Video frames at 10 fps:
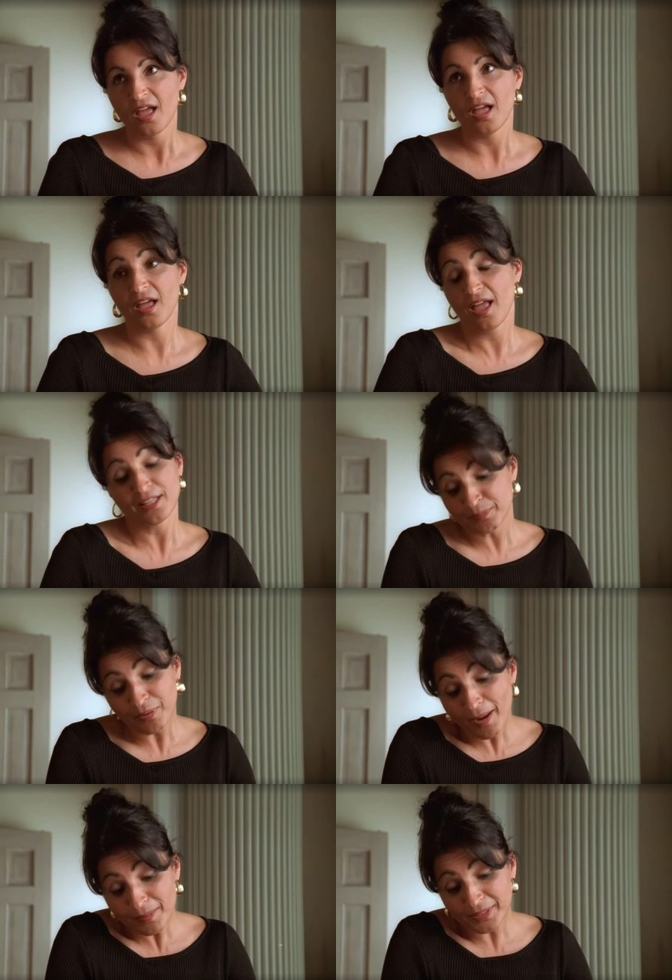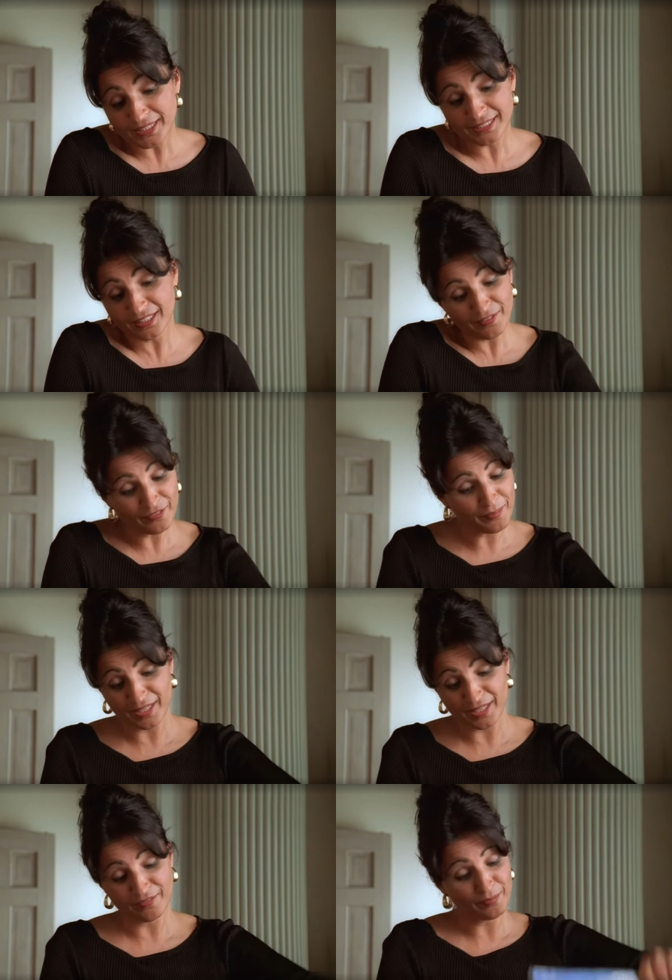It's probably silly for me to
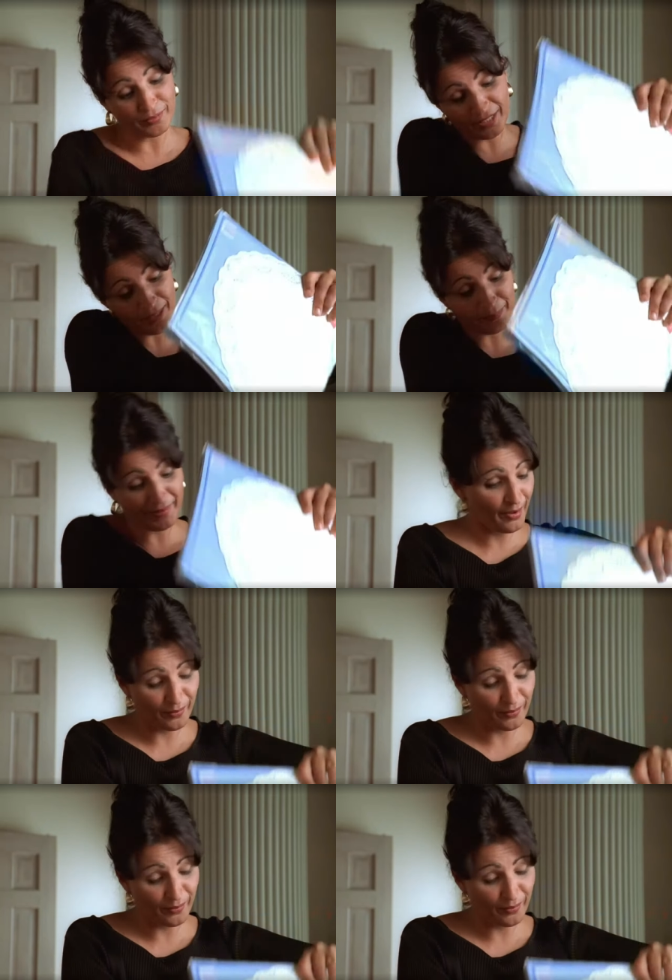even bring it up now."